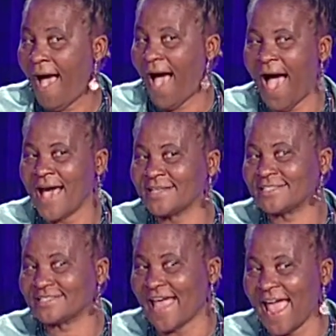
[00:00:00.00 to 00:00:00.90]
I
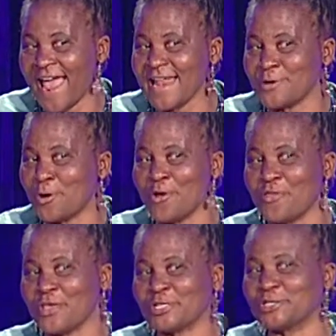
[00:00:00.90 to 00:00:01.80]
stand on
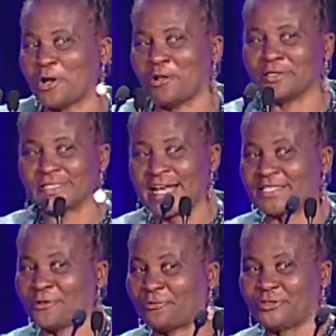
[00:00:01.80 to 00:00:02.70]
the shoulders
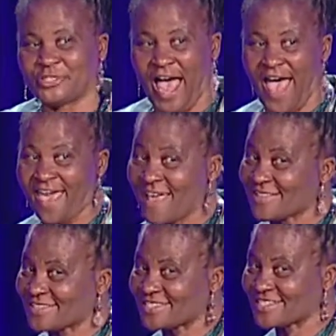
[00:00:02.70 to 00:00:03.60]
of
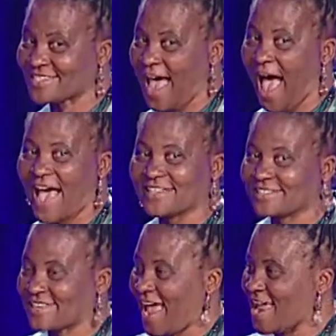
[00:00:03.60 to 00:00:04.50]
giants. I
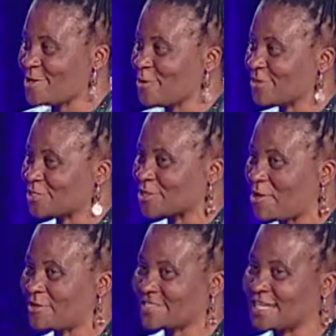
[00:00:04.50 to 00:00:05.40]
stand on the
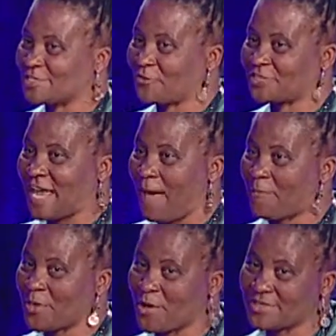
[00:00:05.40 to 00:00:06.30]
shoulders of
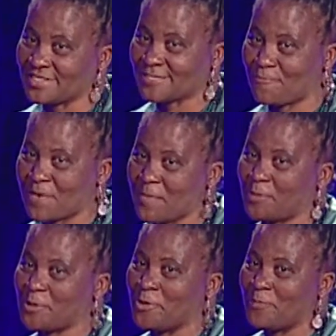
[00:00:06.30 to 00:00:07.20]
champions,
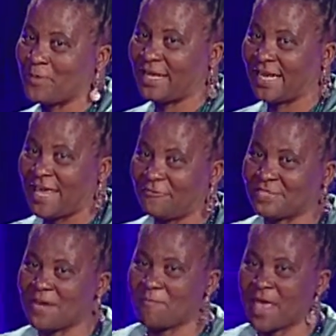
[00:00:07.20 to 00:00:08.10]
people who believed
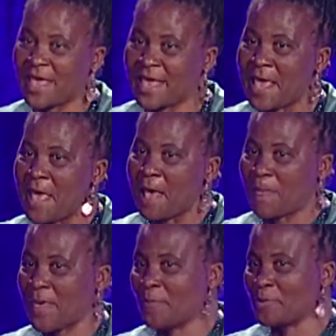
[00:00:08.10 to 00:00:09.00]
in me,
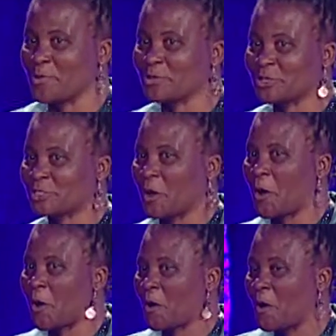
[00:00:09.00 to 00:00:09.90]
people who
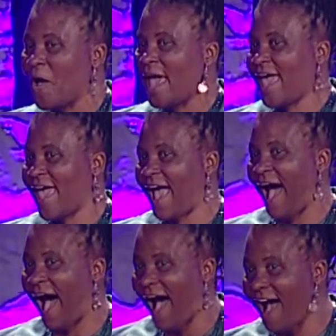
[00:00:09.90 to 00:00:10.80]
saw a
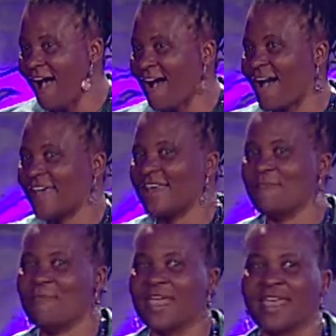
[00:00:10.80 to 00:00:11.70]
hunger
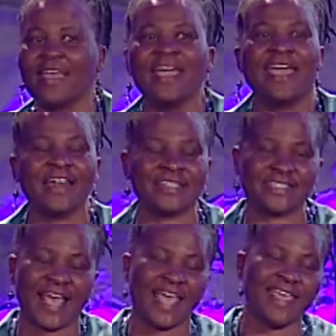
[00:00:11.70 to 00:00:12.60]
in me and
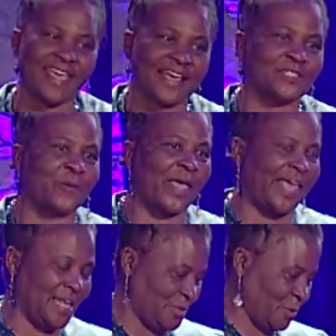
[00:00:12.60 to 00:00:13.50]
say, yes, we
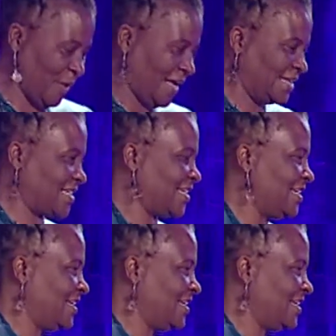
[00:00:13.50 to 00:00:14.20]
can do it.